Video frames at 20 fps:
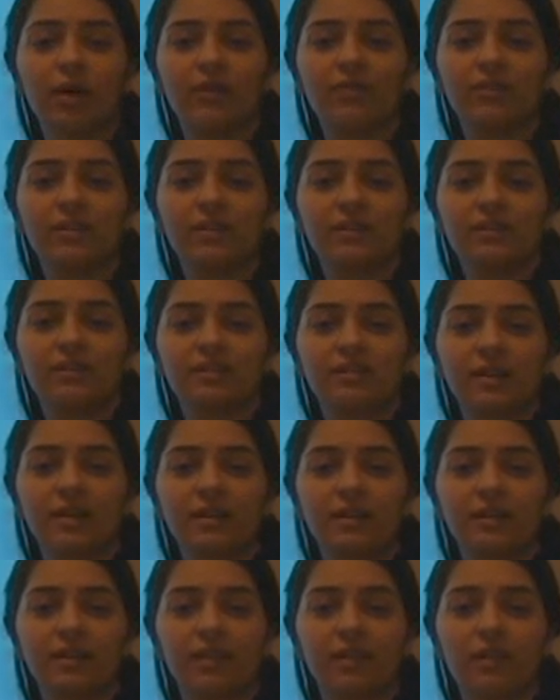evidence
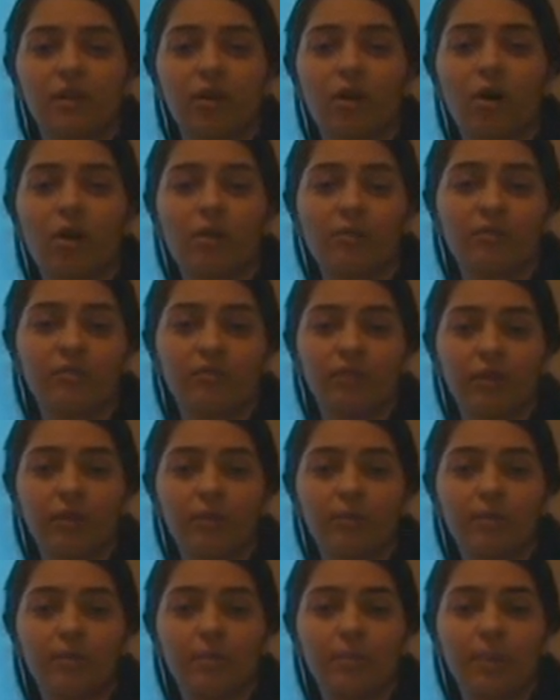stating that they're
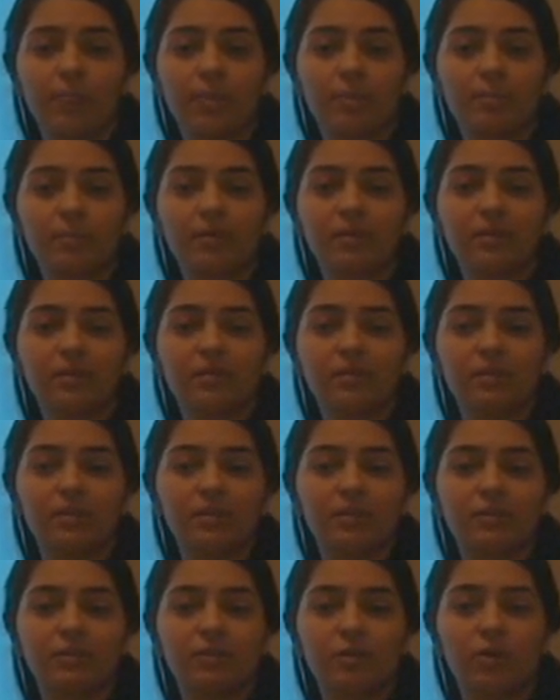harmful, but
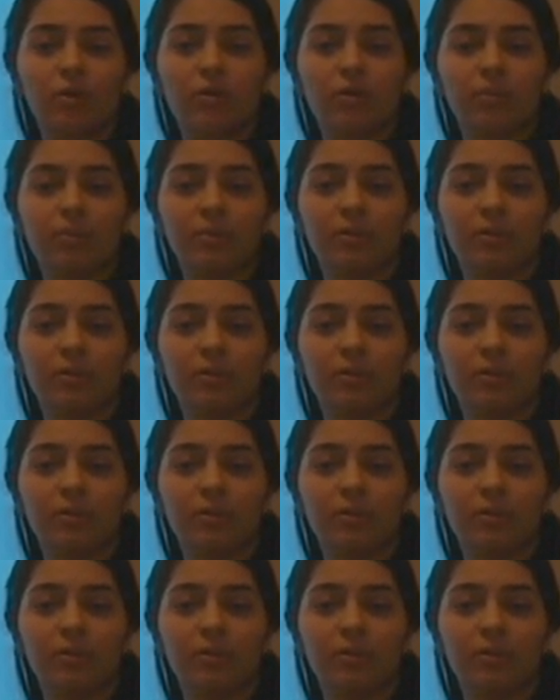there's no